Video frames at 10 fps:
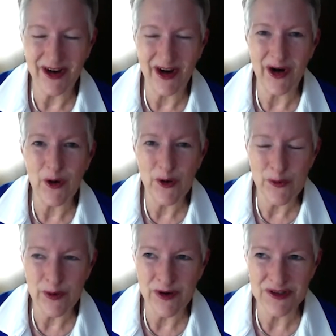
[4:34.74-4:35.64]
are
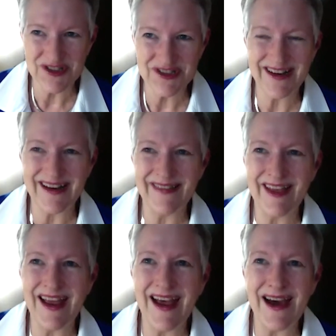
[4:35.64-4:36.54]
owners and
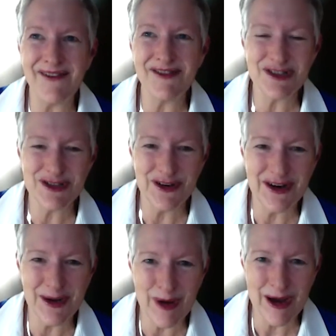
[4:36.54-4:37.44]
they have a
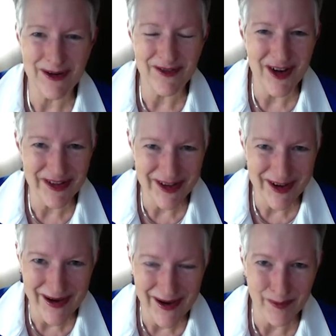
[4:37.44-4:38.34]
certain amount of
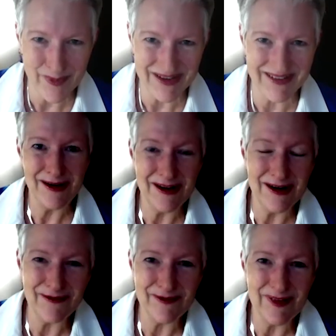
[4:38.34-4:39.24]
autonomy. In
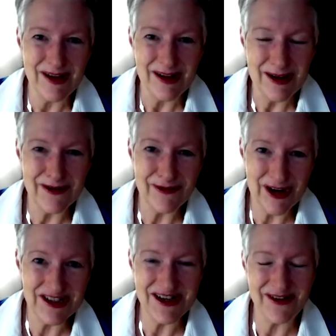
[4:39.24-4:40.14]
a
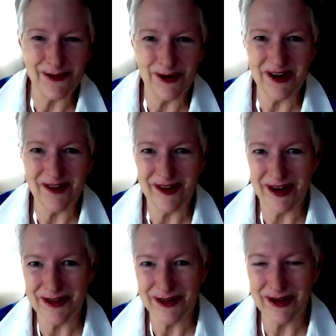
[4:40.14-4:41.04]
franchise
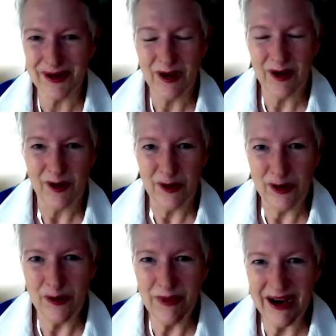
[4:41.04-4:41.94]
organization,
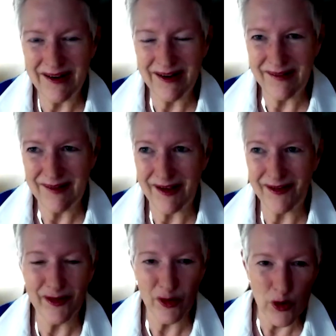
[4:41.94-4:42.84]
you might,
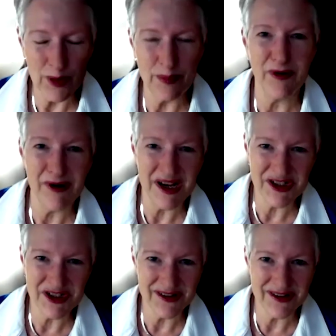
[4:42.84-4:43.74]
as a
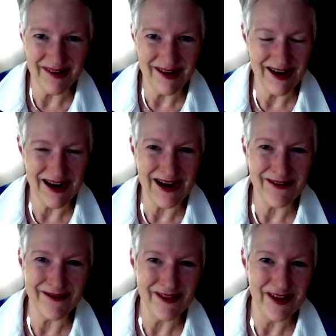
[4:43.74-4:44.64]
corporation,
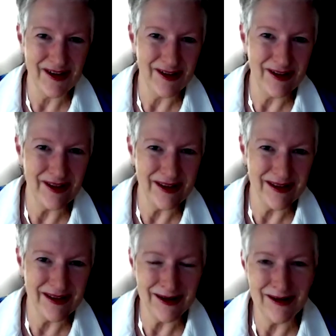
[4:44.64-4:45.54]
have
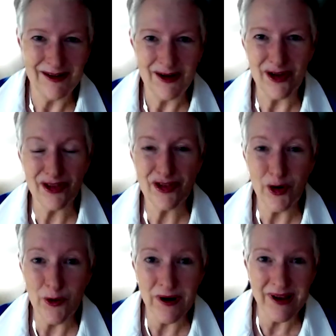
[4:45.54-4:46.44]
the
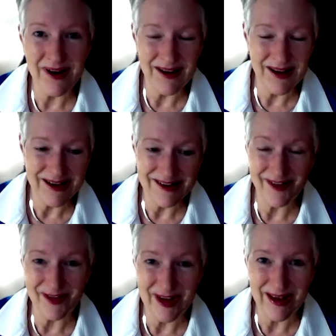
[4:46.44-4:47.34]
authority to
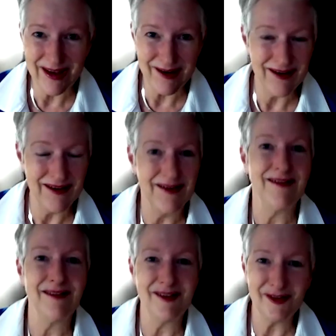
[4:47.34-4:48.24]
say,
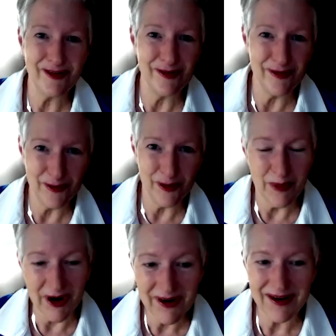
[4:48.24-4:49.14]
this is your
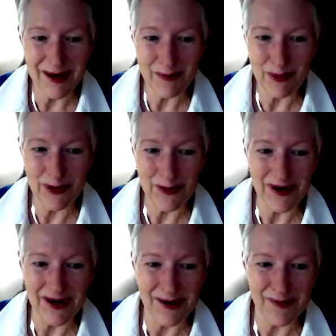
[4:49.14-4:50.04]
marketing
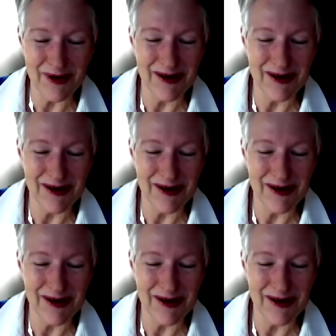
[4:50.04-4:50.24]
program.